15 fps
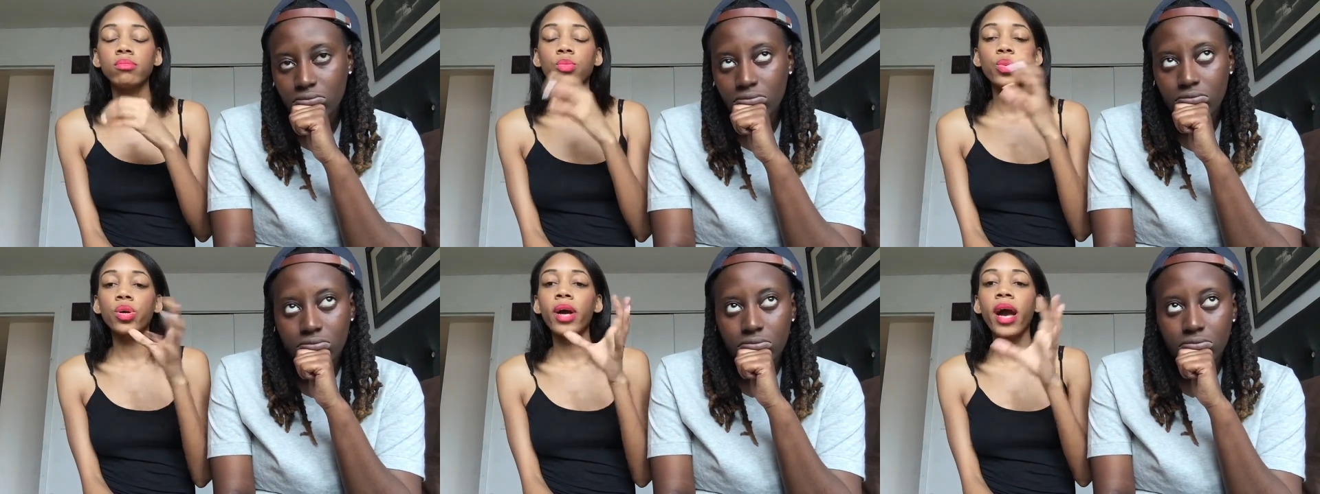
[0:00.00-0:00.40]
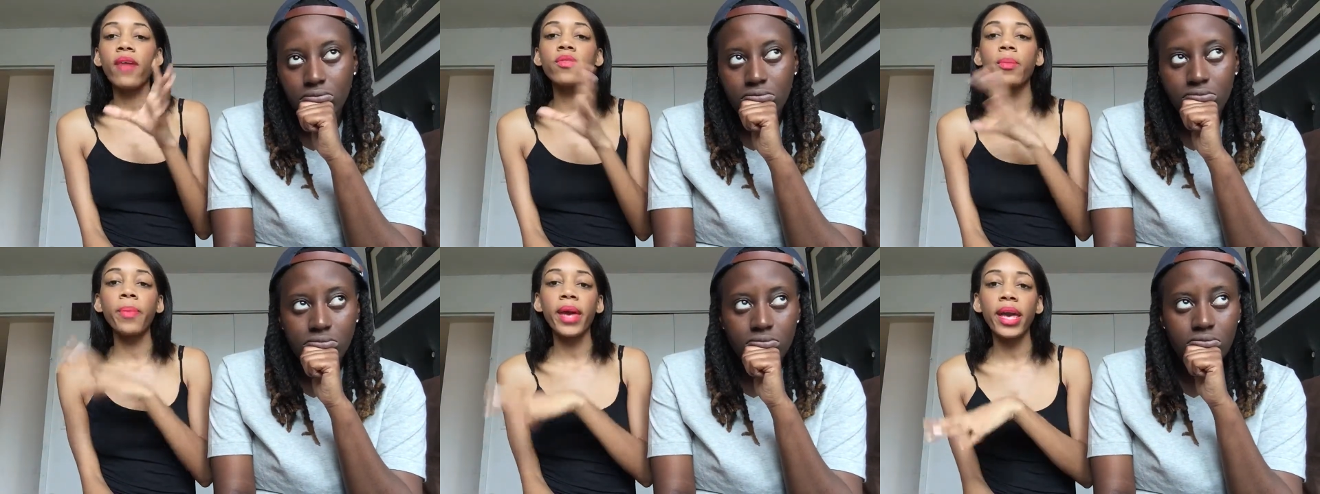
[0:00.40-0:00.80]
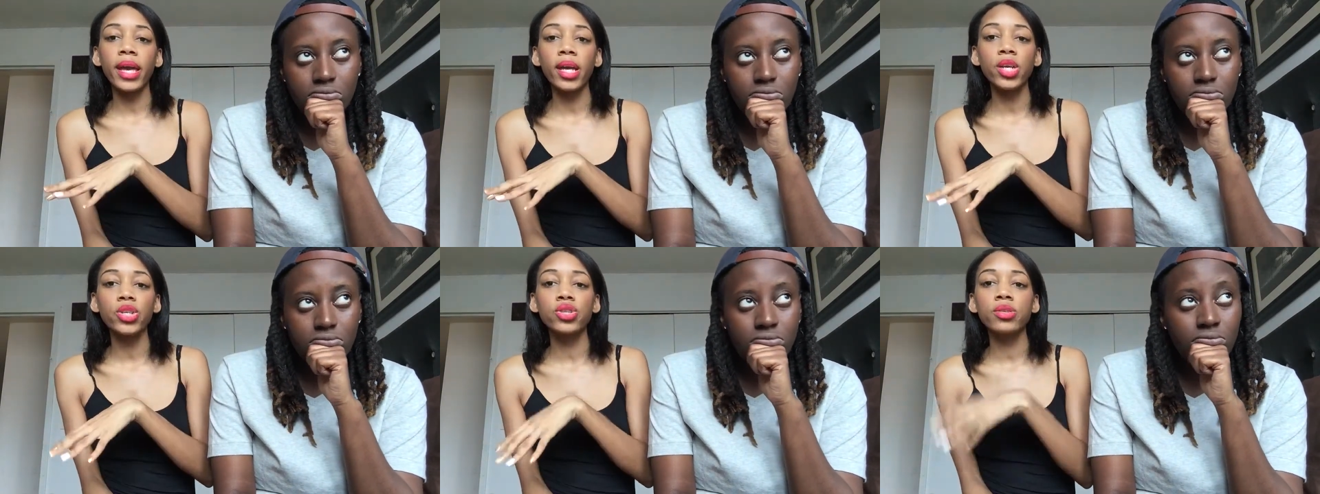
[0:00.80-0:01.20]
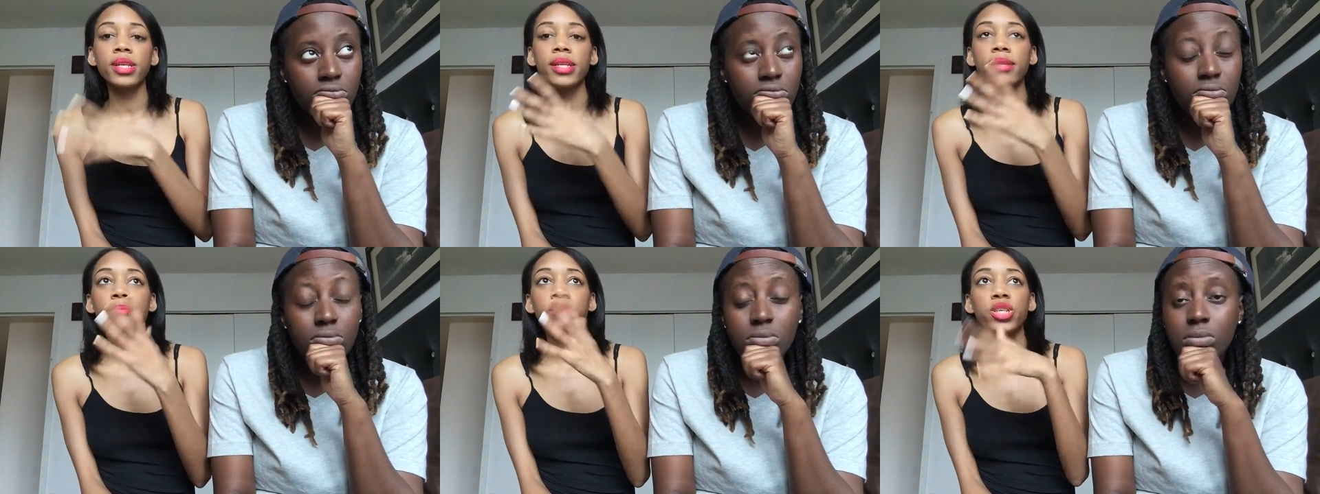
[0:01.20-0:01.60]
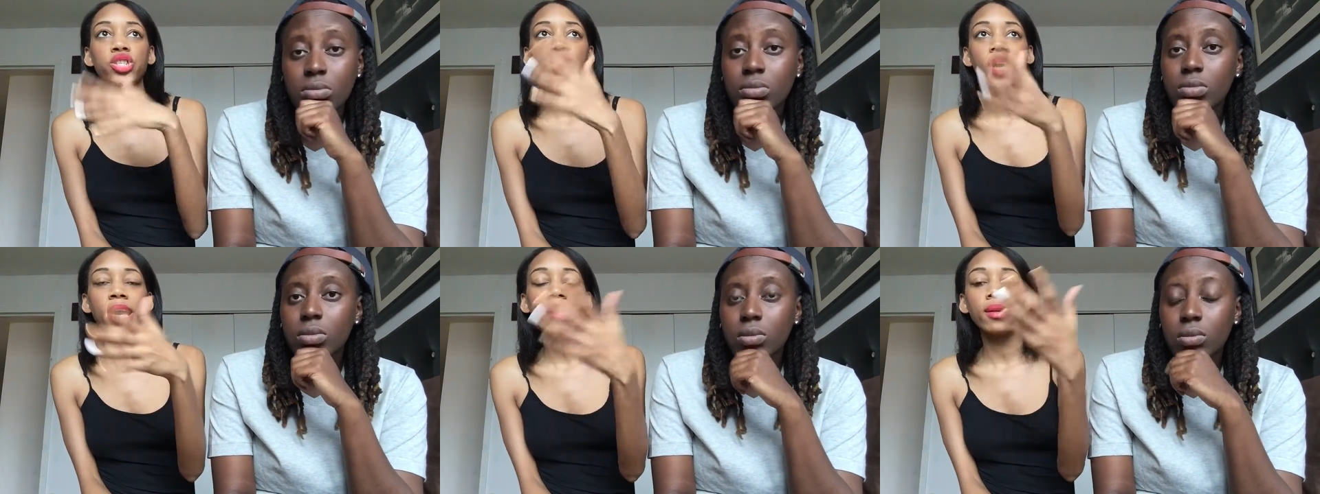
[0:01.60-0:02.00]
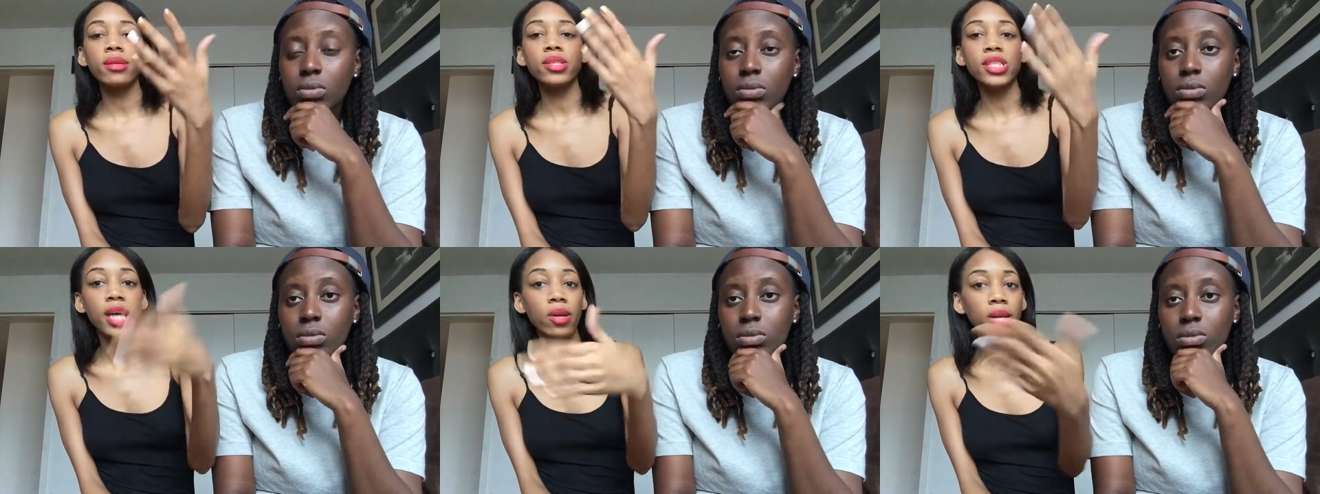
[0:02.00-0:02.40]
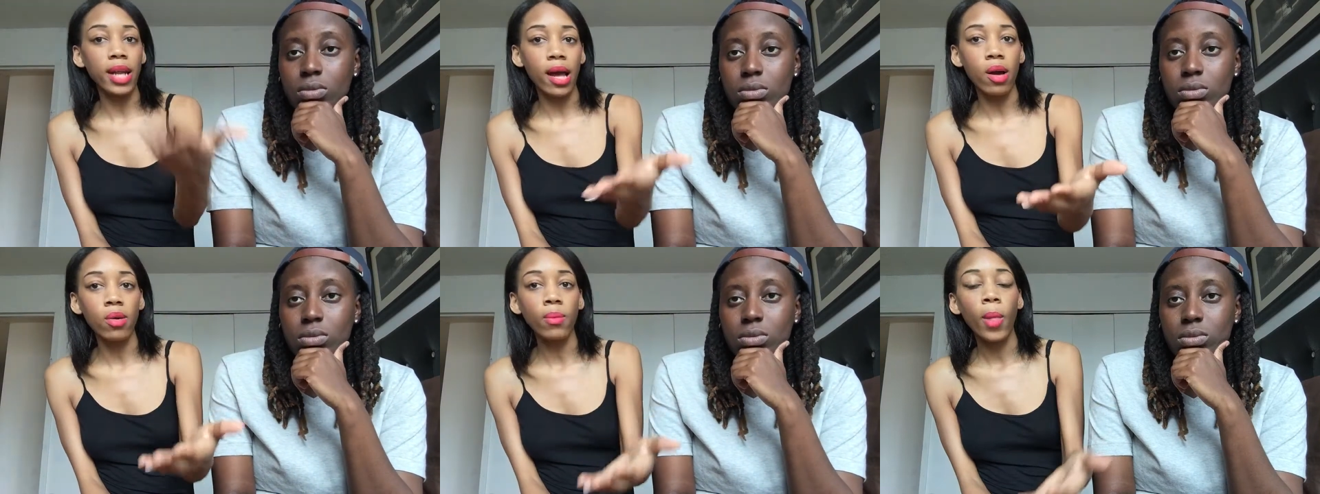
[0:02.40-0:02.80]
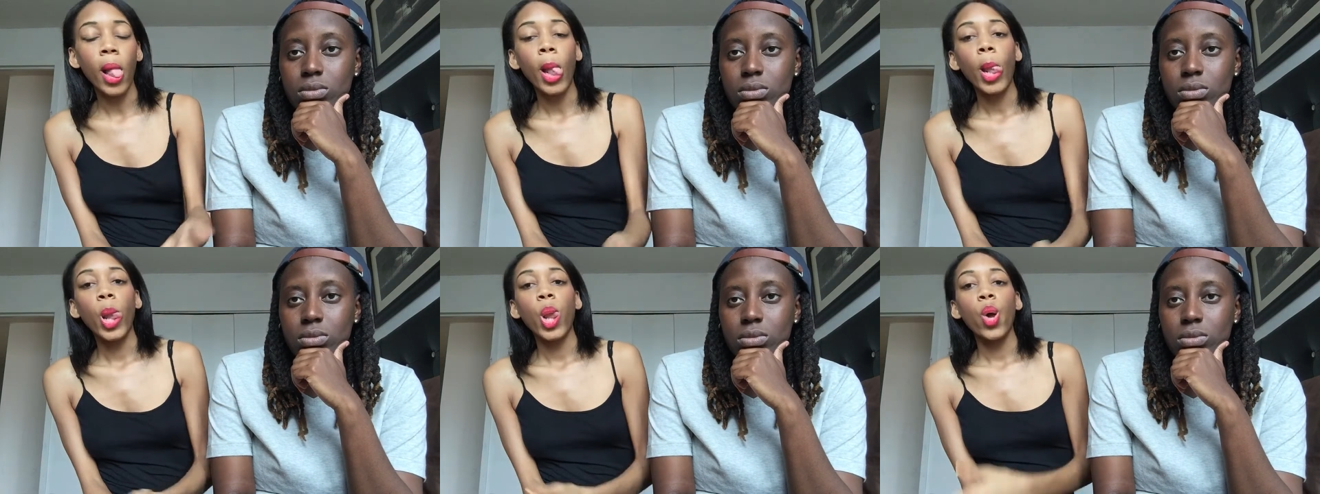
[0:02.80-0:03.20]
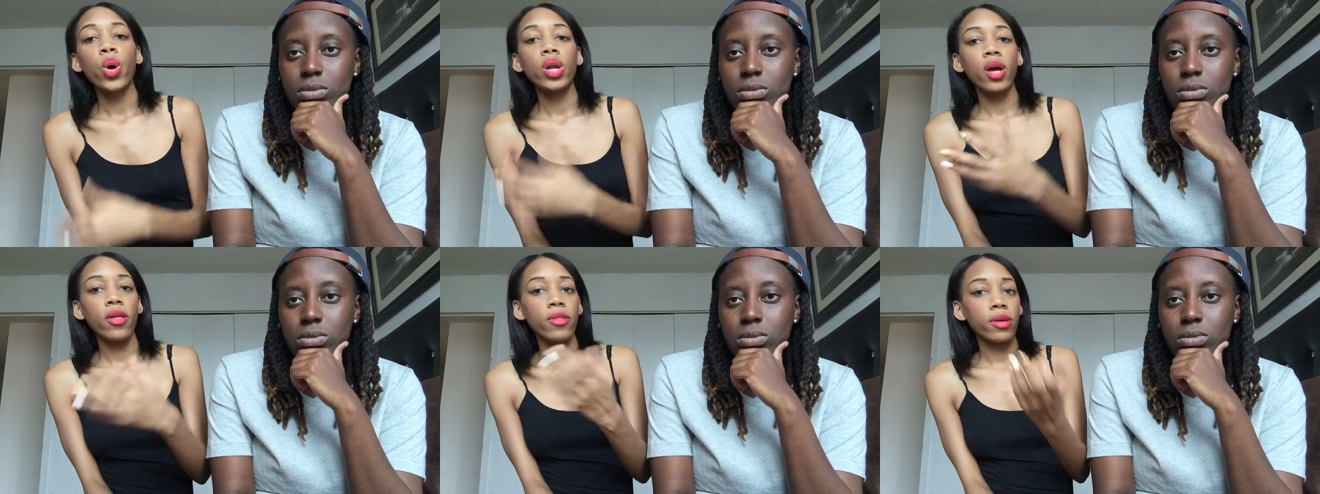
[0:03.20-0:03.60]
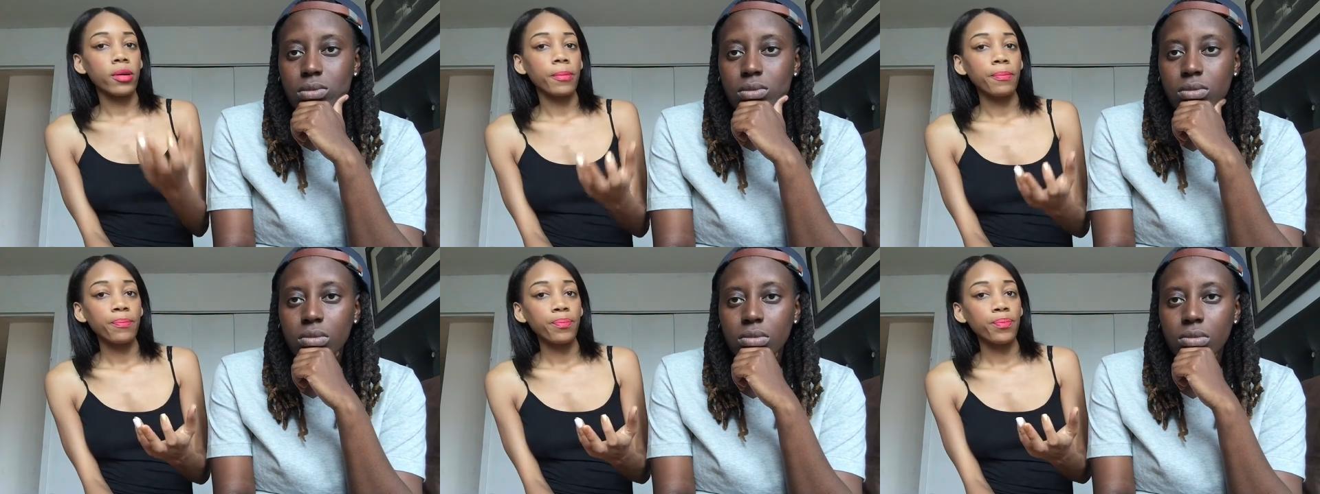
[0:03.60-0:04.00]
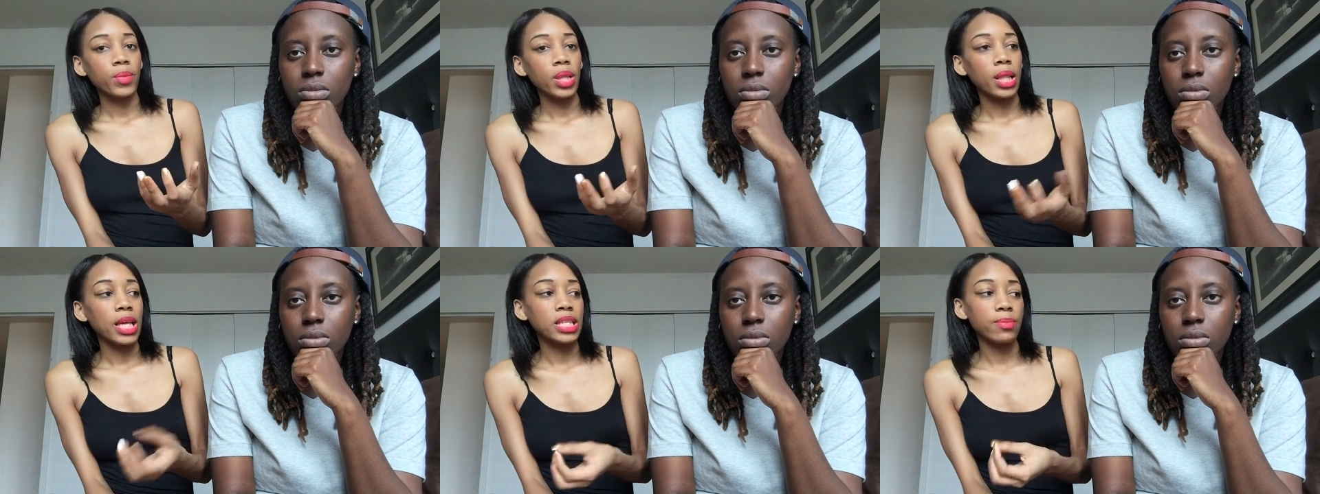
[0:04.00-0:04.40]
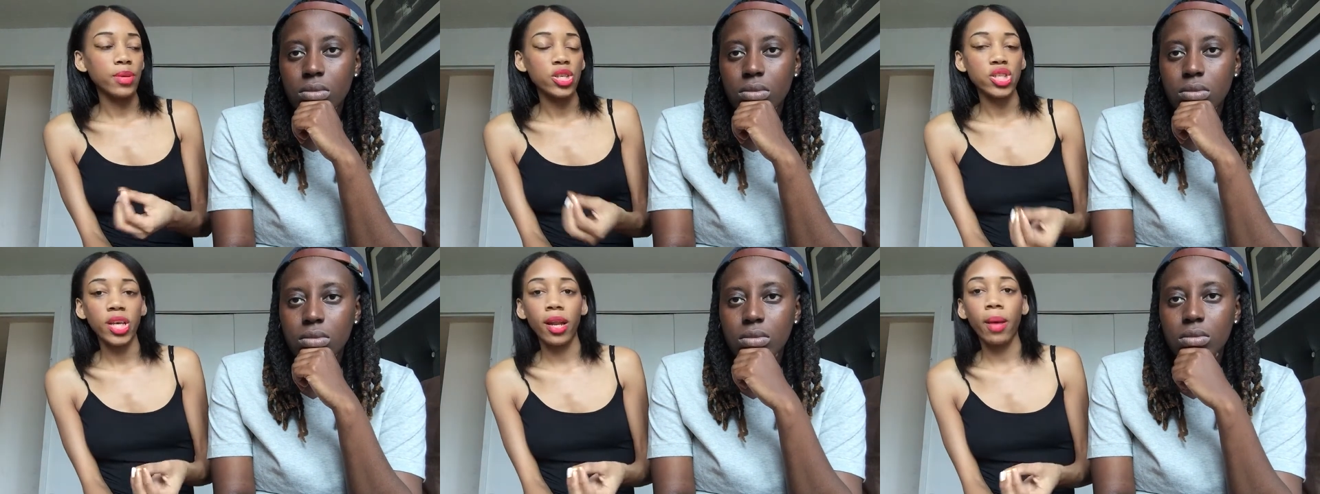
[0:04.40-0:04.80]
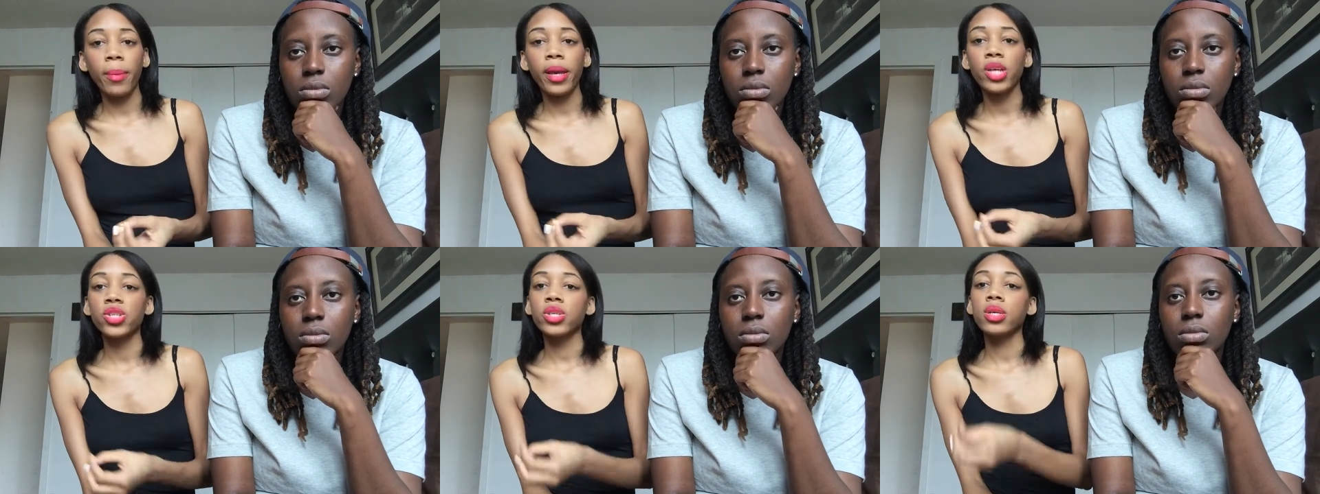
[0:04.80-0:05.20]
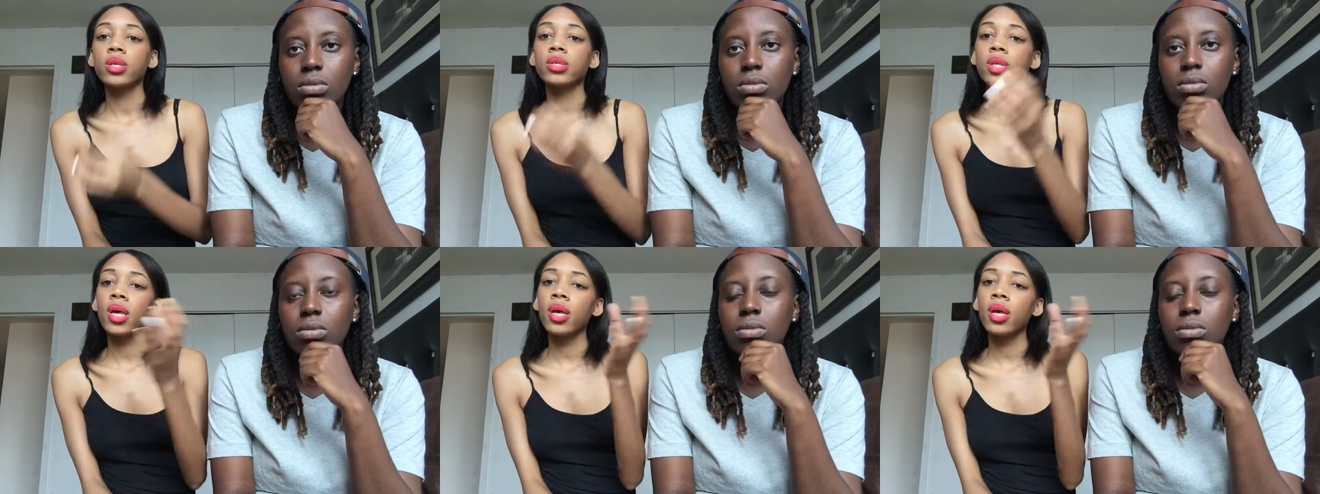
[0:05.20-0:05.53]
Speaker 1: We'll have the page be shout, shouted out on other lesbian shout out pages.